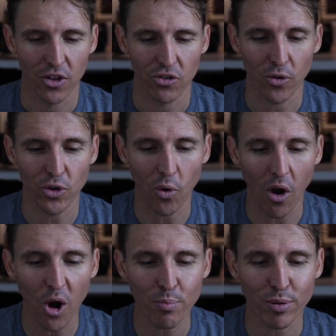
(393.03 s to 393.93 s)
So you
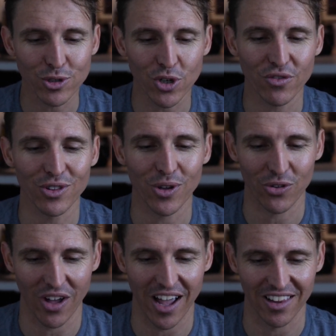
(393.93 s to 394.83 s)
are preserving
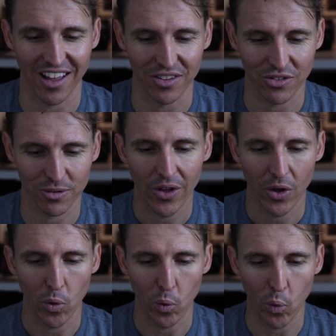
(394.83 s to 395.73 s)
those highlights
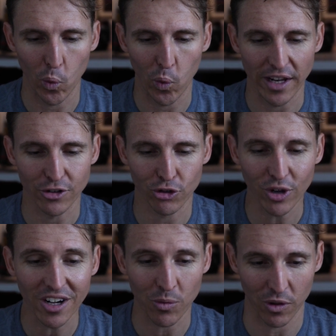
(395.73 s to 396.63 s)
when
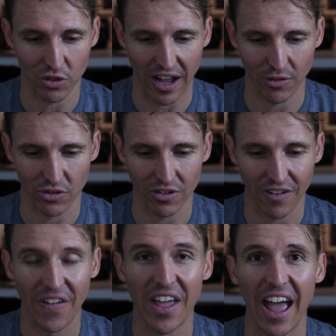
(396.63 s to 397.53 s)
shooting in 1000,